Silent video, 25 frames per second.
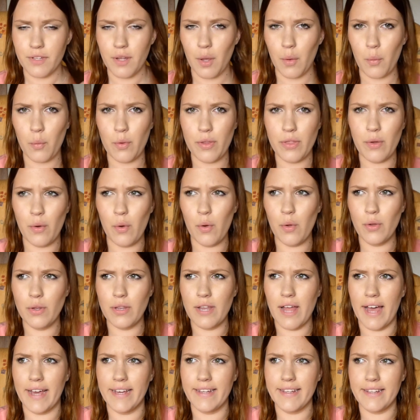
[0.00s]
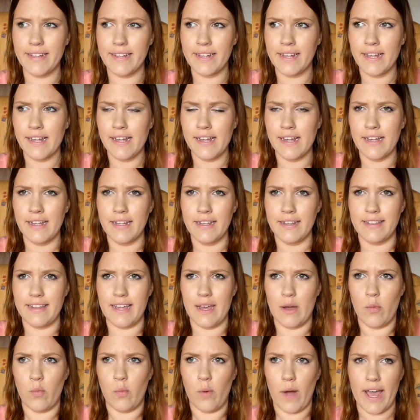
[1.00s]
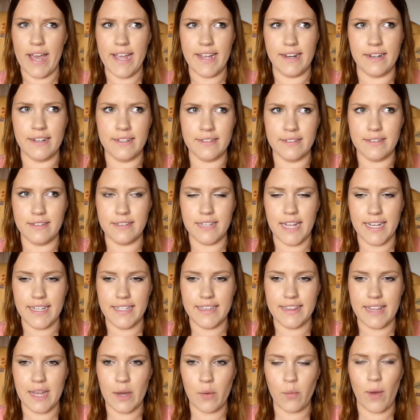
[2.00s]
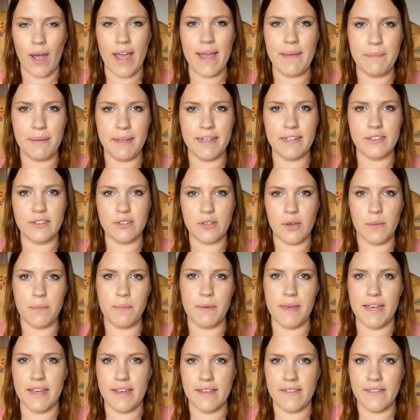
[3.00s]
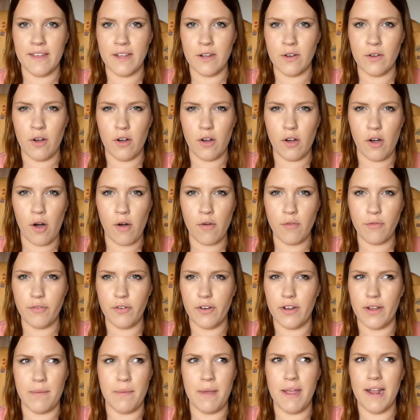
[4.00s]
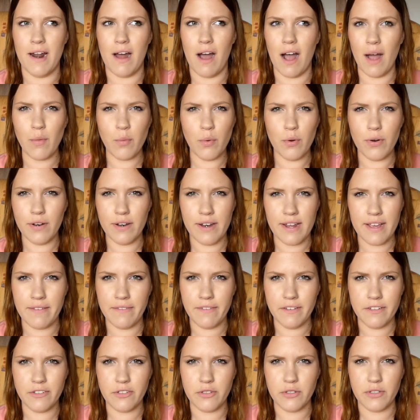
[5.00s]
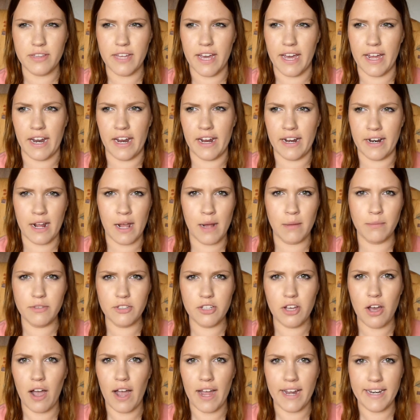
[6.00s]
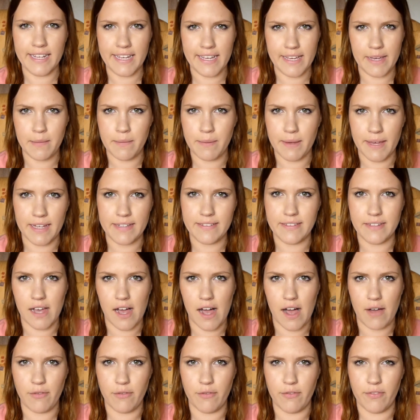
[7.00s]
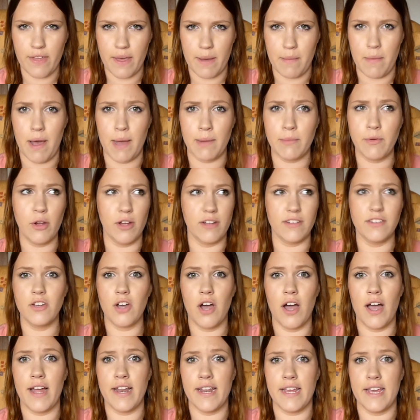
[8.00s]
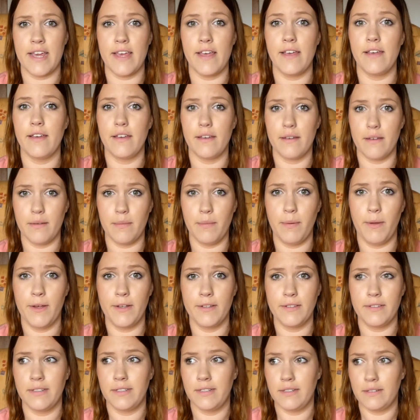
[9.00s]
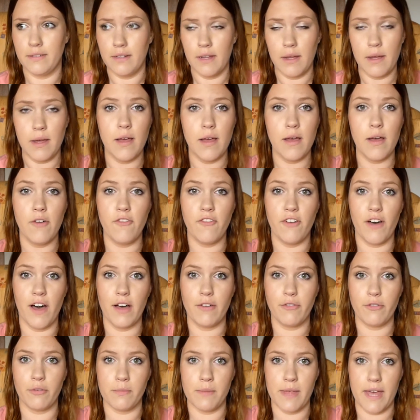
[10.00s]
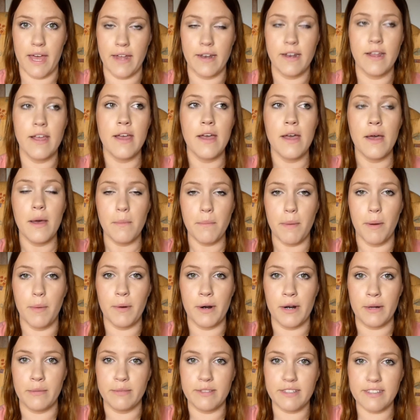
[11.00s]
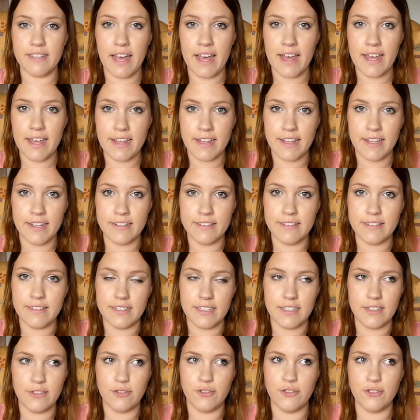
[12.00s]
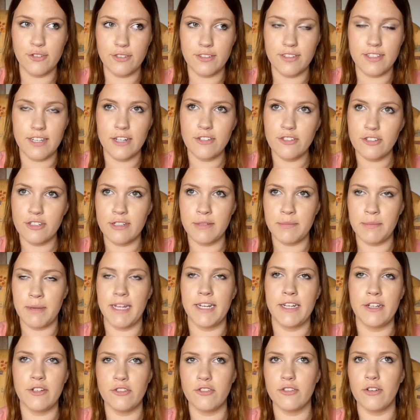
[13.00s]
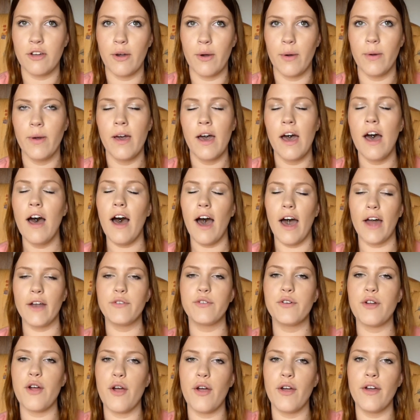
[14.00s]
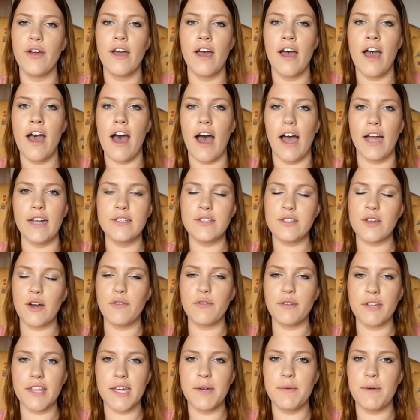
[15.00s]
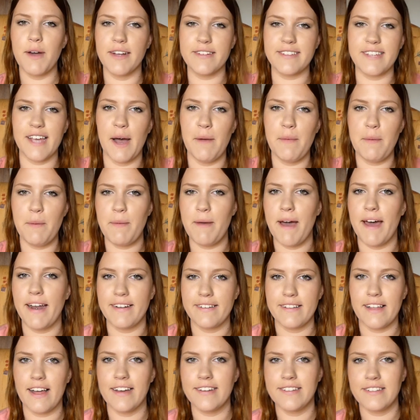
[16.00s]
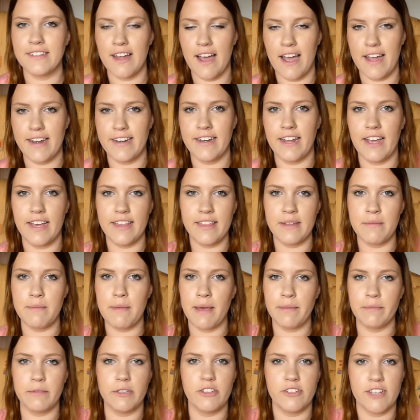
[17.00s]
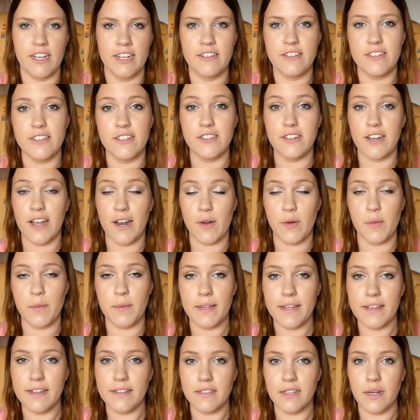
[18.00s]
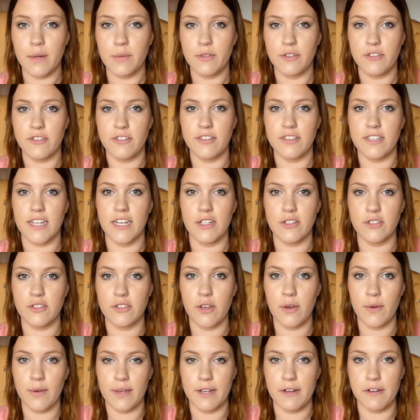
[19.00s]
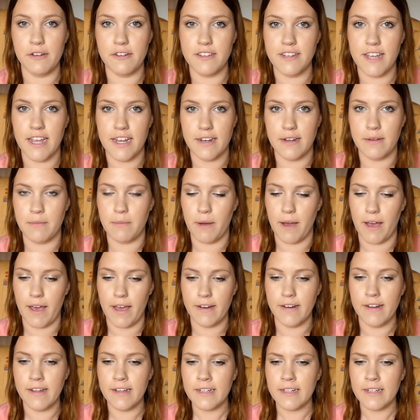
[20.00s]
with all like their weight and like their weight being so big, and they're not confident. Man, I wouldn't even do that, and I'm tiny compared to half of them. I'm not a tiny person, far from that. But what I'm saying is, it's just such a demeaning show. I don't know, I just got really worked up about it last night, and Nathan made me change the channel because I was just like so irritated by it.